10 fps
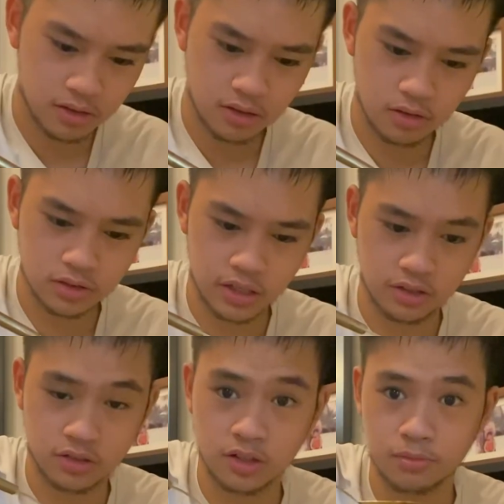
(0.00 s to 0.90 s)
Looks like
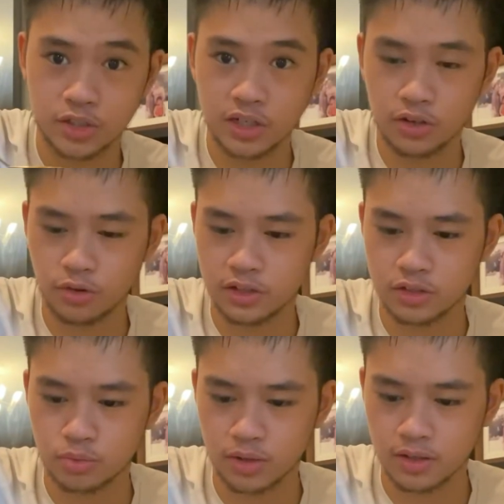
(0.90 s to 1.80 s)
there's some chili oil
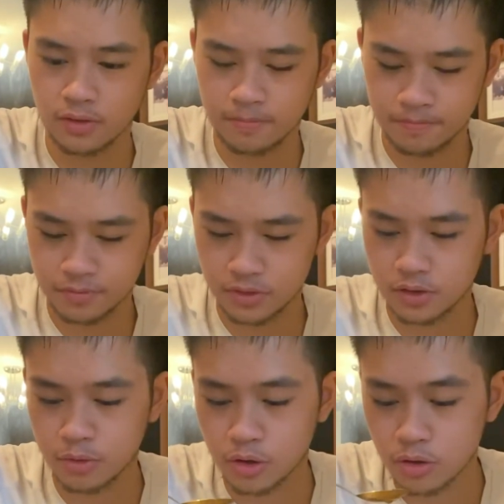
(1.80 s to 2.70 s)
as well.
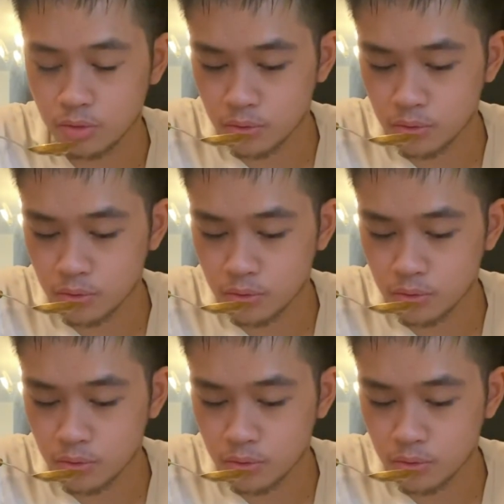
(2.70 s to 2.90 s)
Here we go.